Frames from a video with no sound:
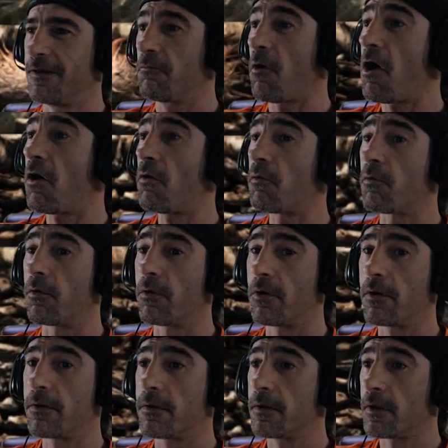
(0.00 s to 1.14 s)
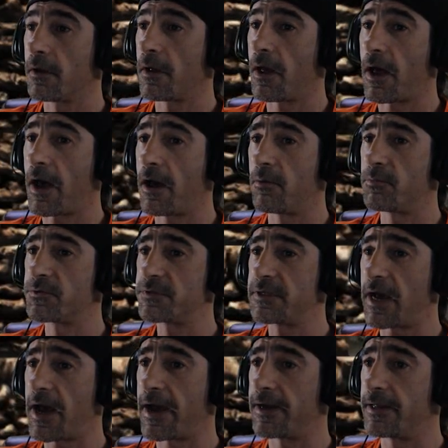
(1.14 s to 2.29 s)
whoa I ah, almost
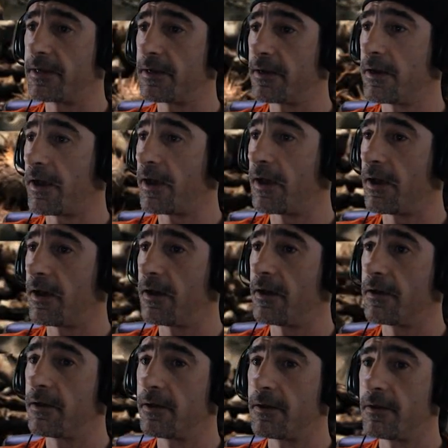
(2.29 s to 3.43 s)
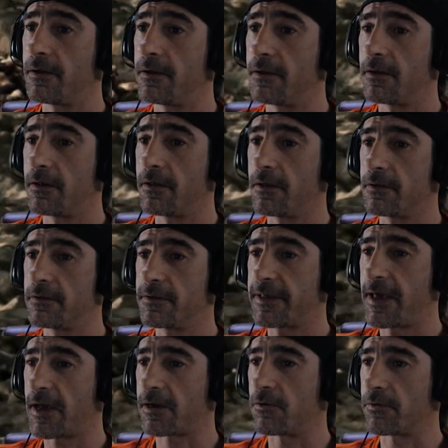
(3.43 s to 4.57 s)
died you
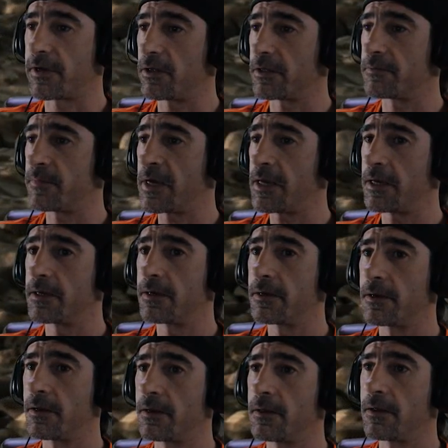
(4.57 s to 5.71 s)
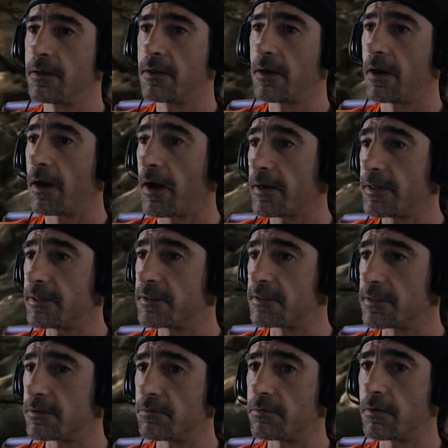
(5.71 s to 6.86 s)
can't go killing me I need
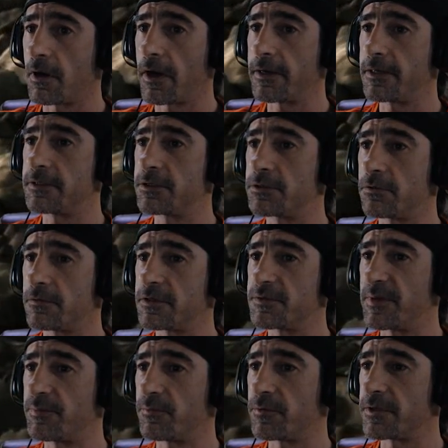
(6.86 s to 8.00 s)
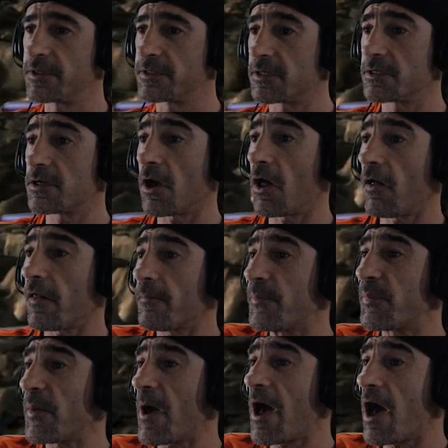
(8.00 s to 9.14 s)
to, I need to show these people what this is all
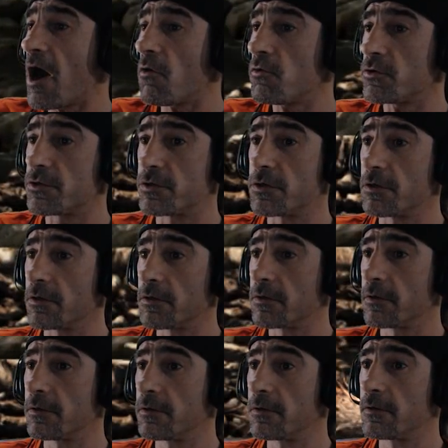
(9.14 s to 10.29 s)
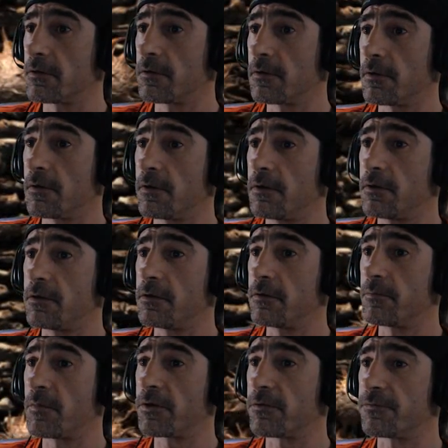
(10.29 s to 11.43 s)
about! You
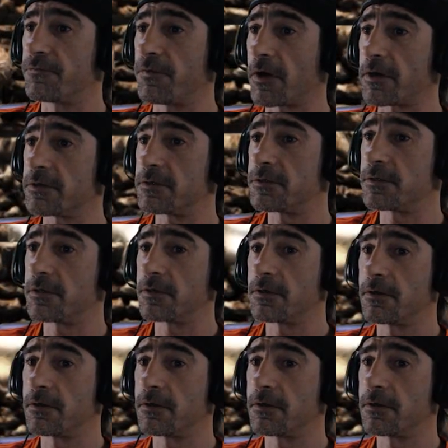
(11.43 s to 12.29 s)
motherfuckers.